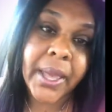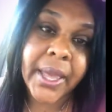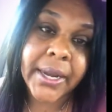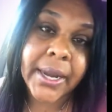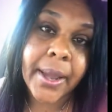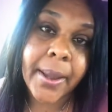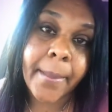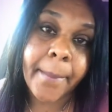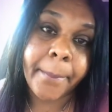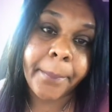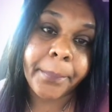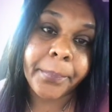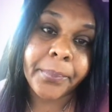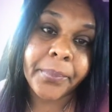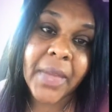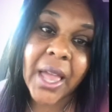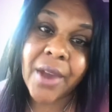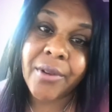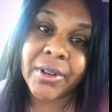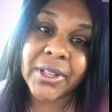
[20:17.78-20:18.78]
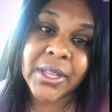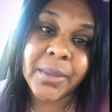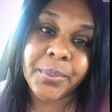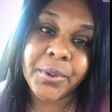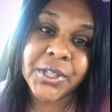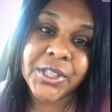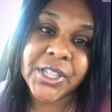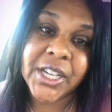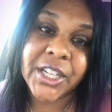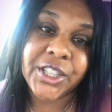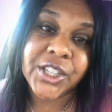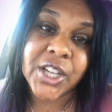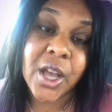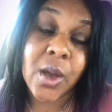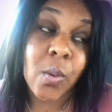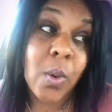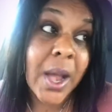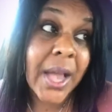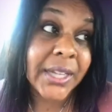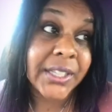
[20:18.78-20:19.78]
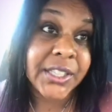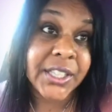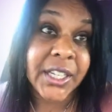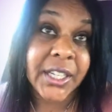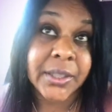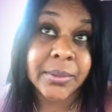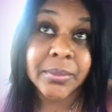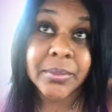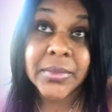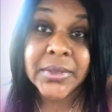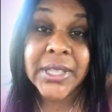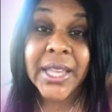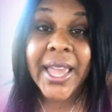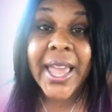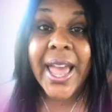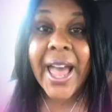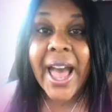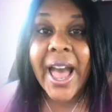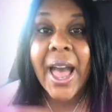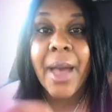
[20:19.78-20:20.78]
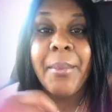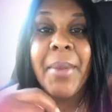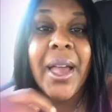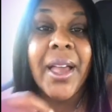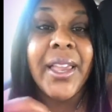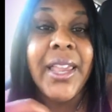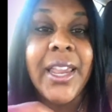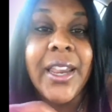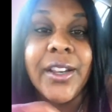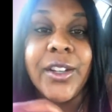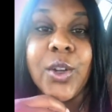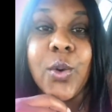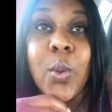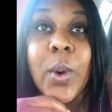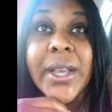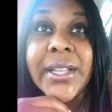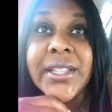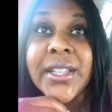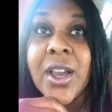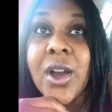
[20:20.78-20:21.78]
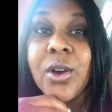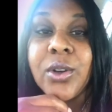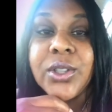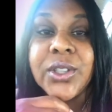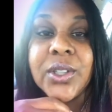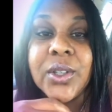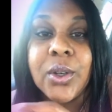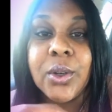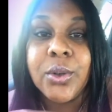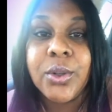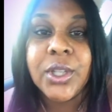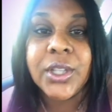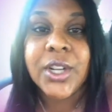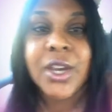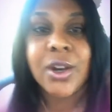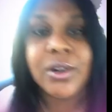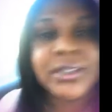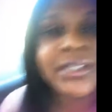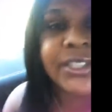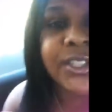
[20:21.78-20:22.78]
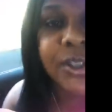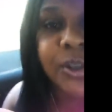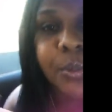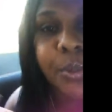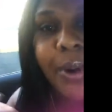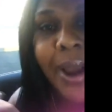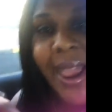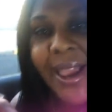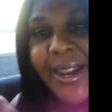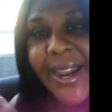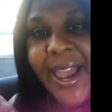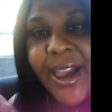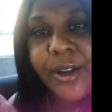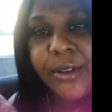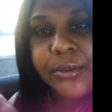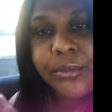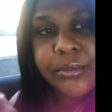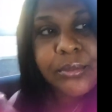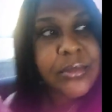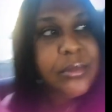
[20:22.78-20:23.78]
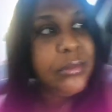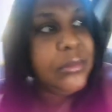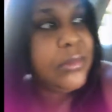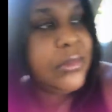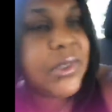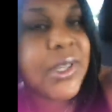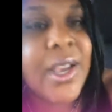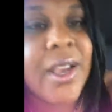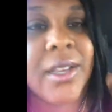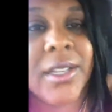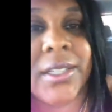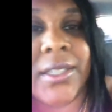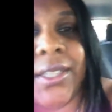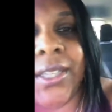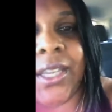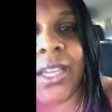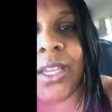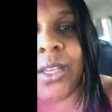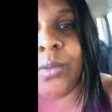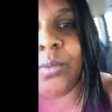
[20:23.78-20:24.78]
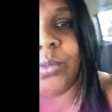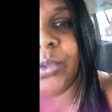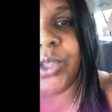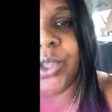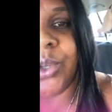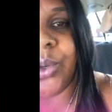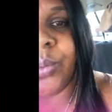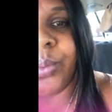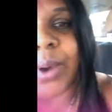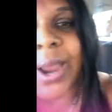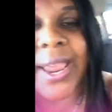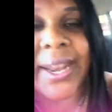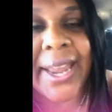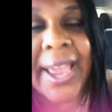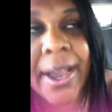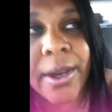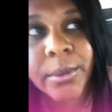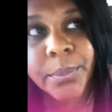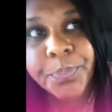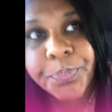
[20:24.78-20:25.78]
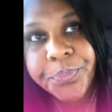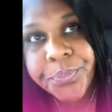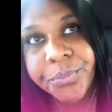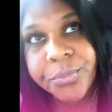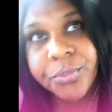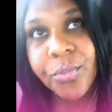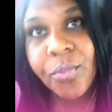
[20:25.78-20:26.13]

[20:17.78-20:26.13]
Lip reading: But I really appreciate y'all watching. I'm out here in the West Coast, so you know, it's still bright out. Y'all can see it. It's still bright out.